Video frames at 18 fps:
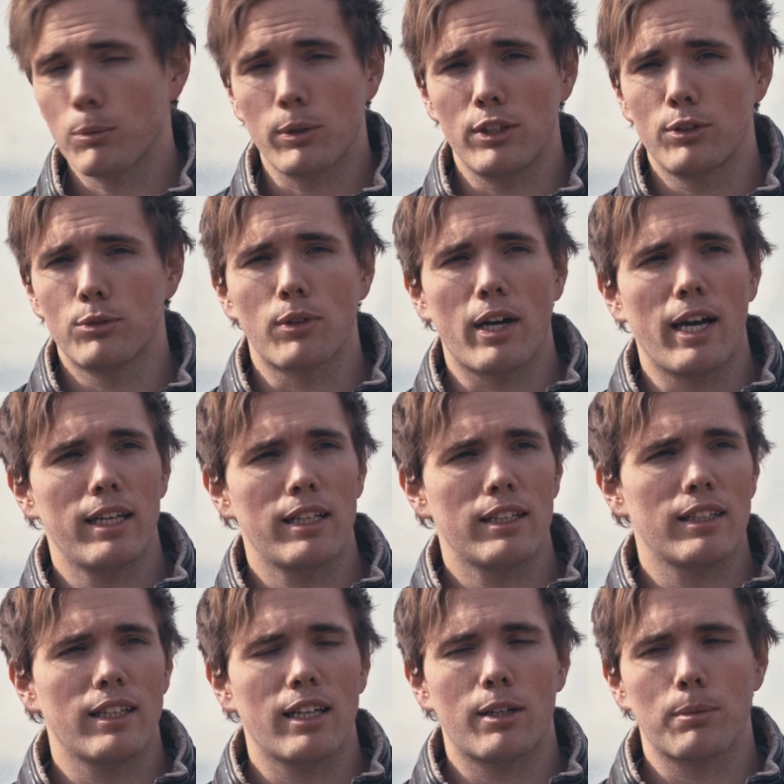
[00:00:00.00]
When you're
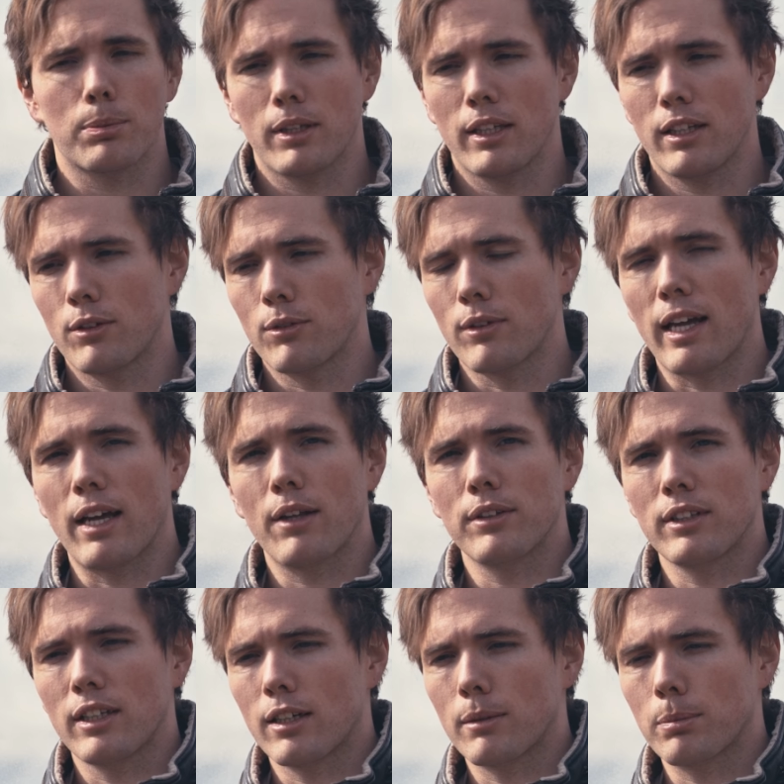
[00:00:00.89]
riding the airplane around
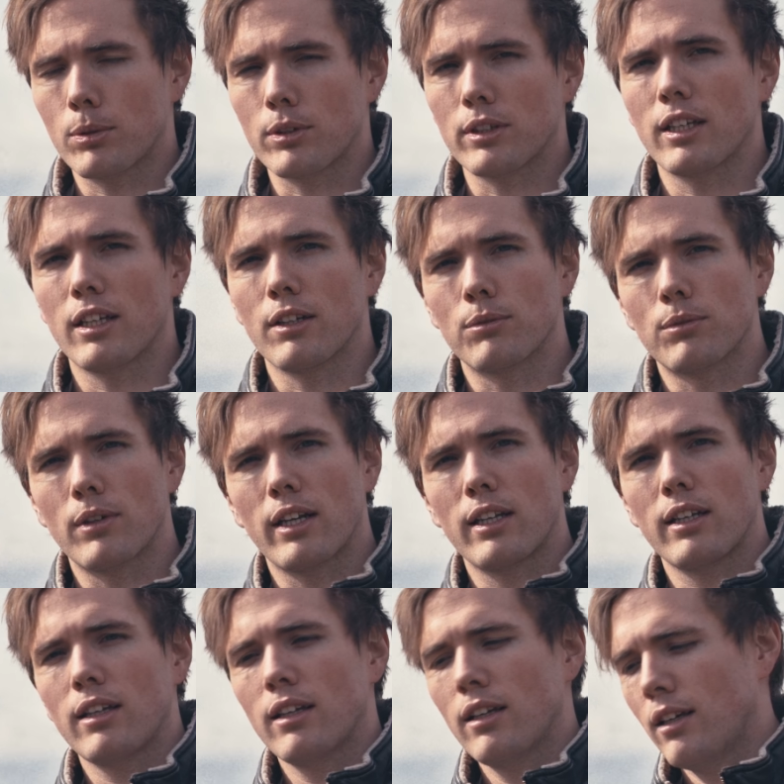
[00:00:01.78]
the airport getting
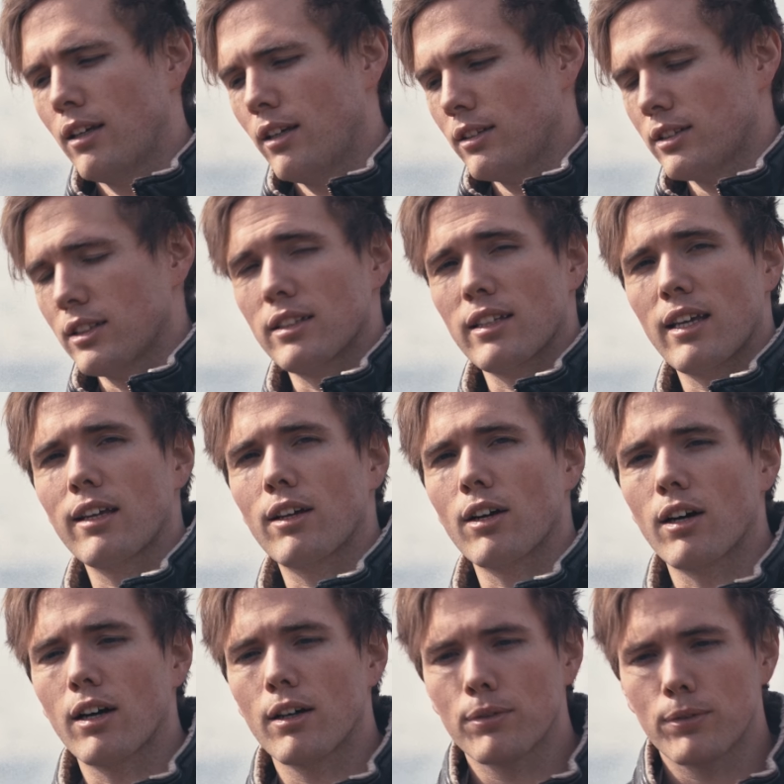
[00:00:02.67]
ready to take
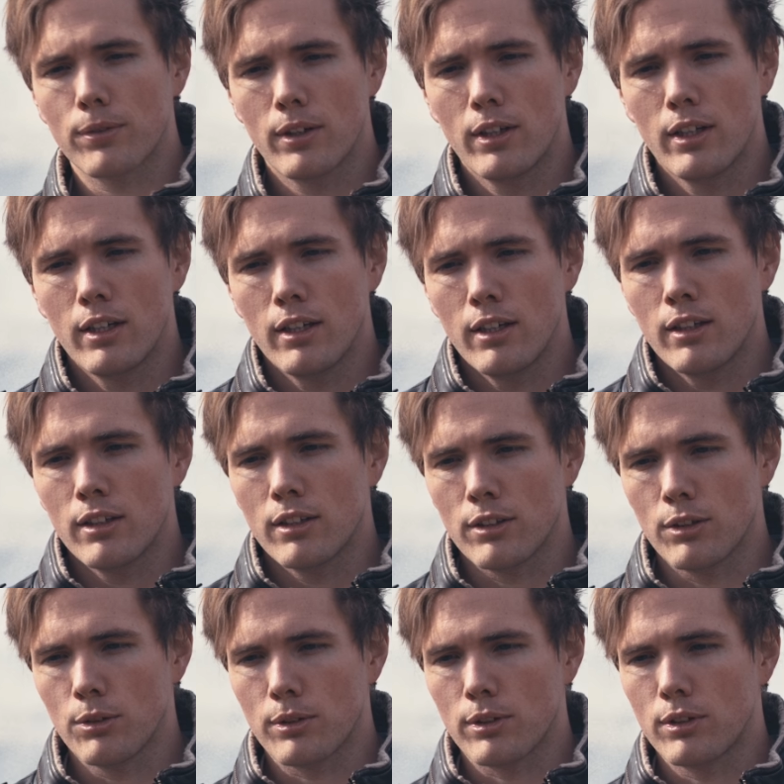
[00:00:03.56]
off,
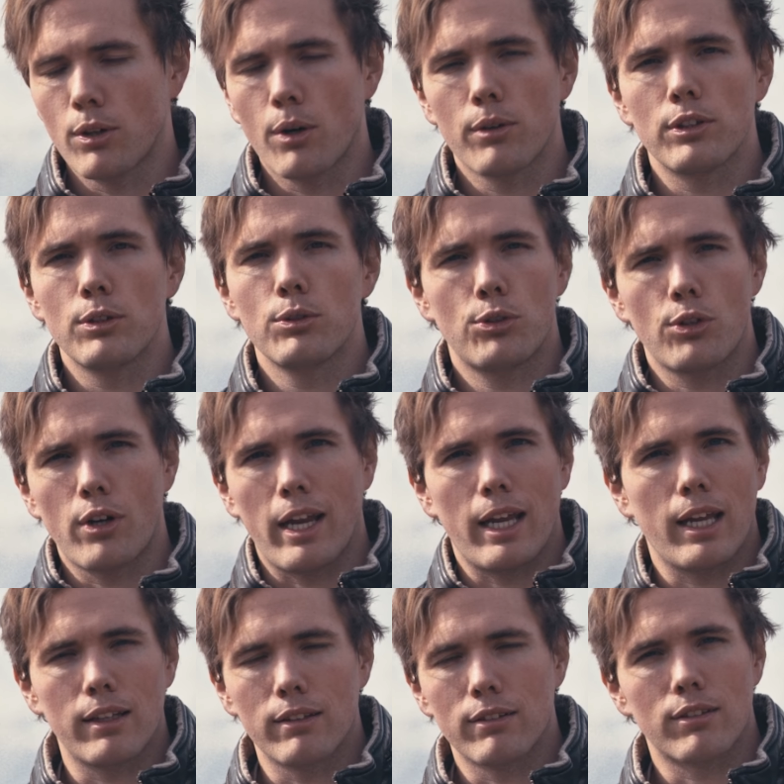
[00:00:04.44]
you don't use your
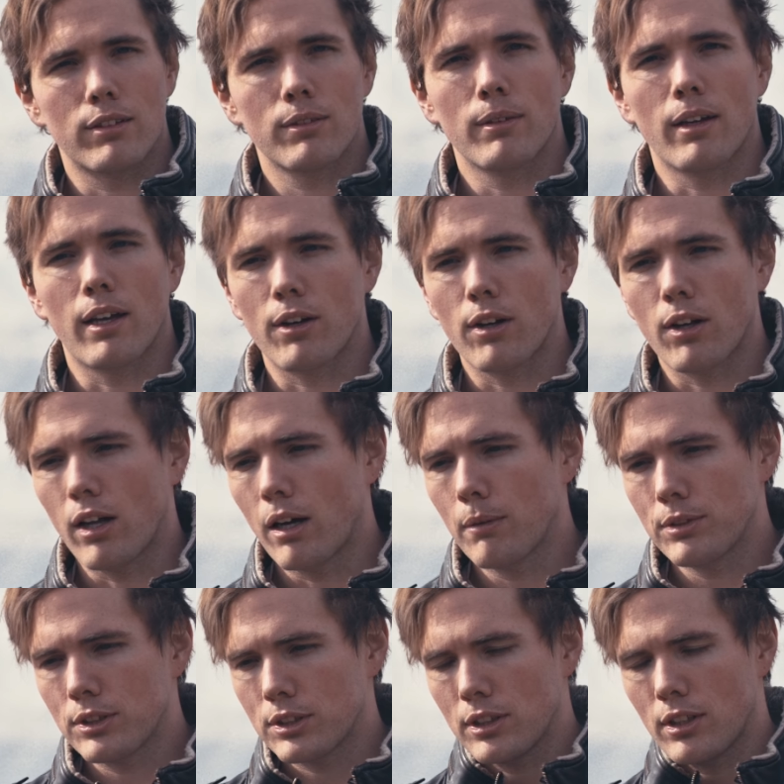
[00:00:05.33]
hands at all.
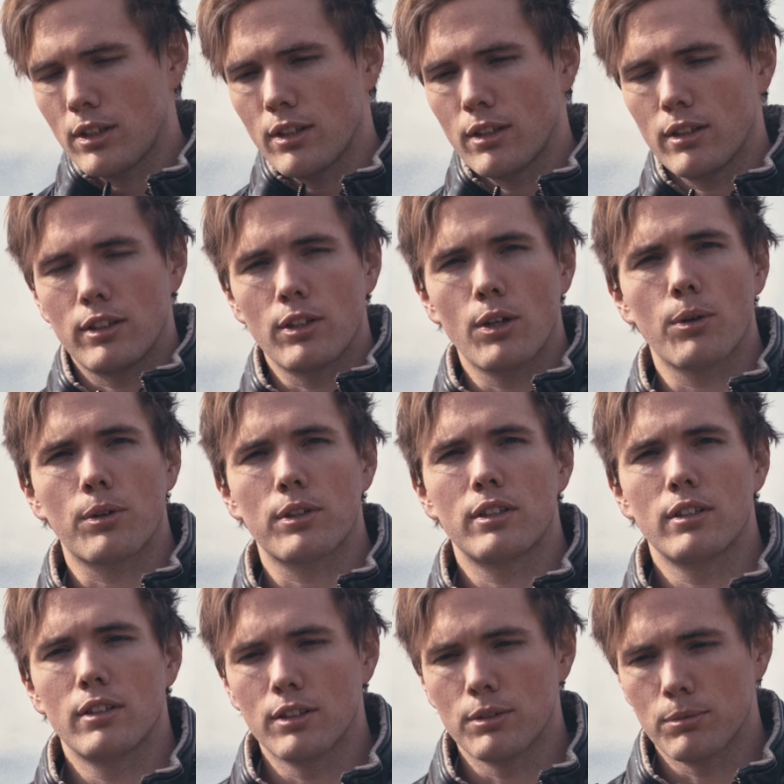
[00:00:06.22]
Obviously the yoke,
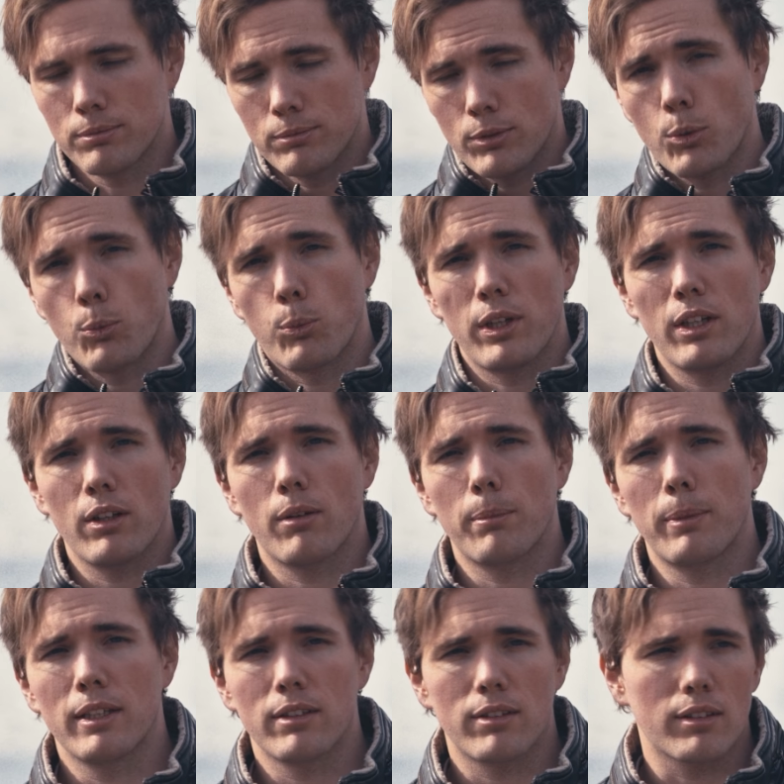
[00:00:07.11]
the, the wheel
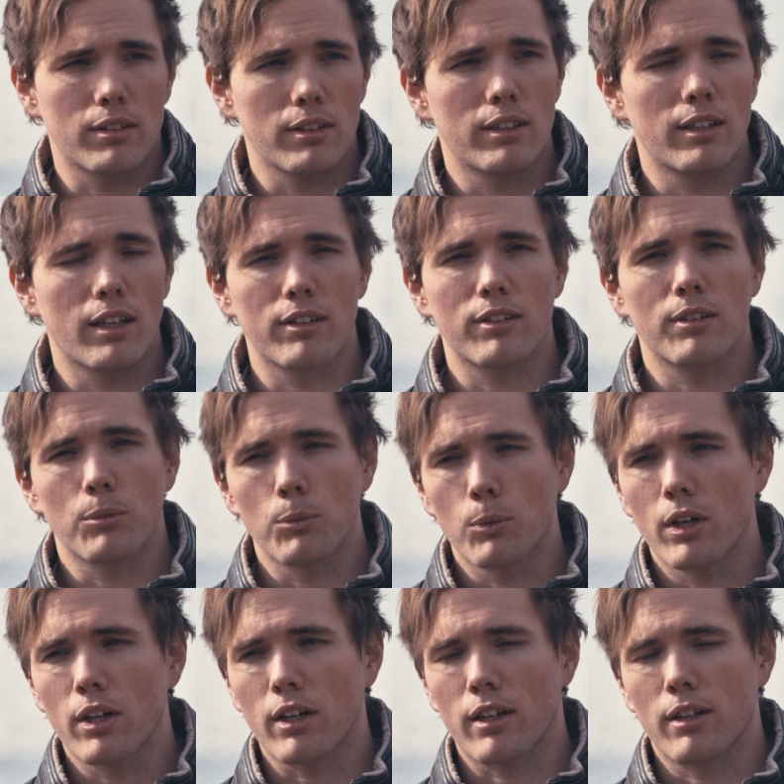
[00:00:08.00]
basically doesn't
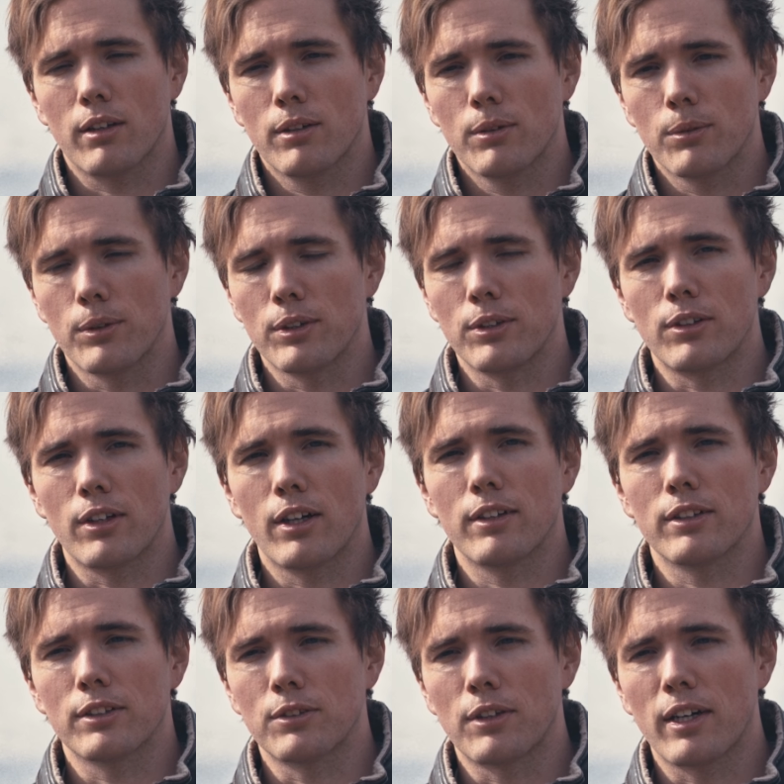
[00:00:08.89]
work when you're
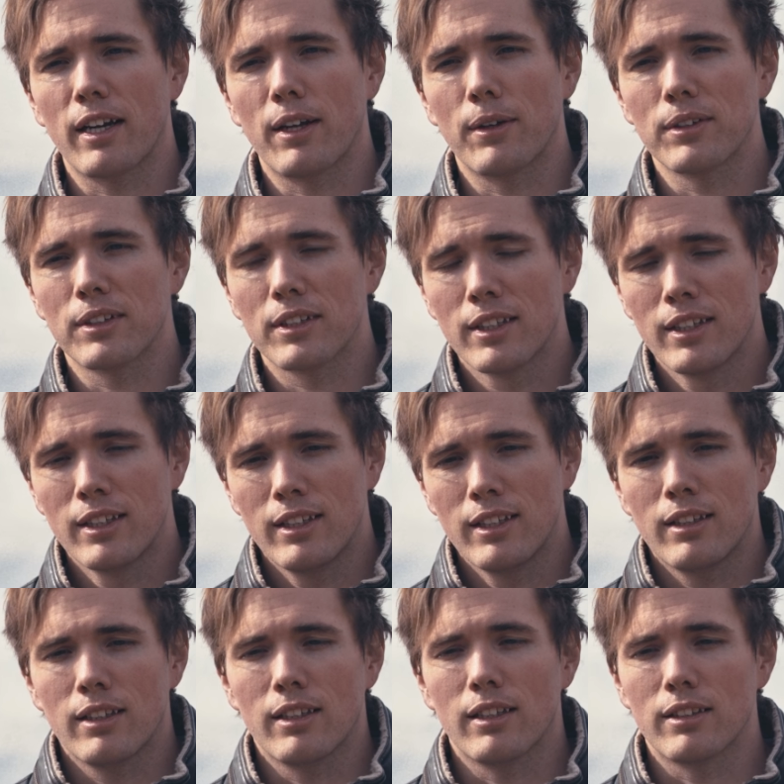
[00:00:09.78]
on the ground
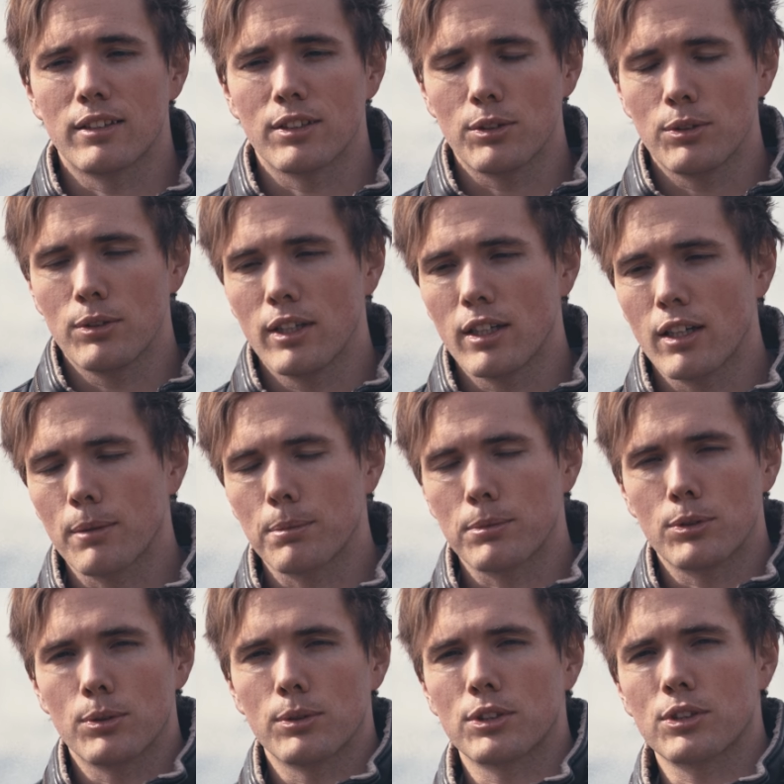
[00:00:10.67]
until you get
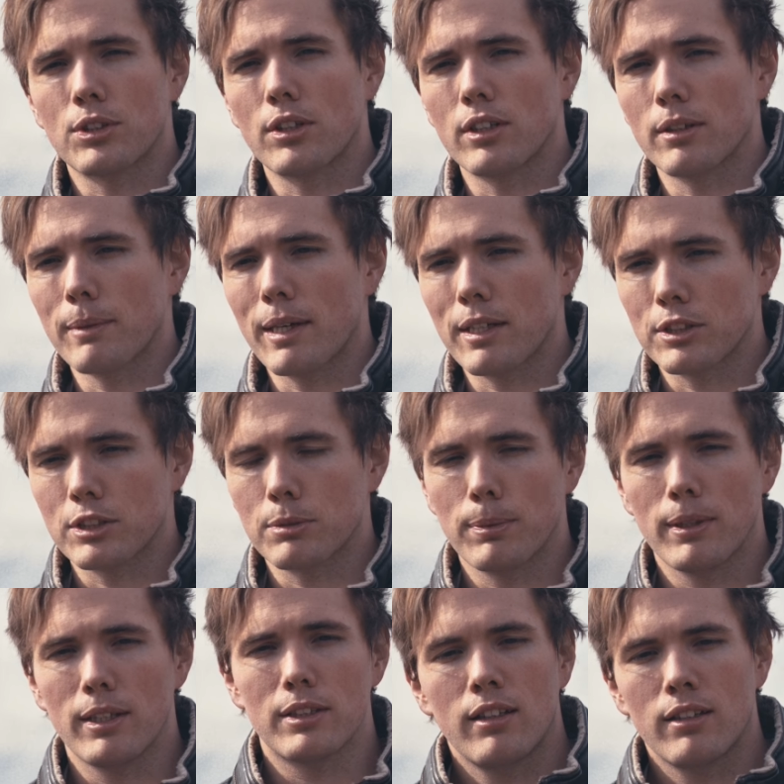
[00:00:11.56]
up to a certain amount of speed.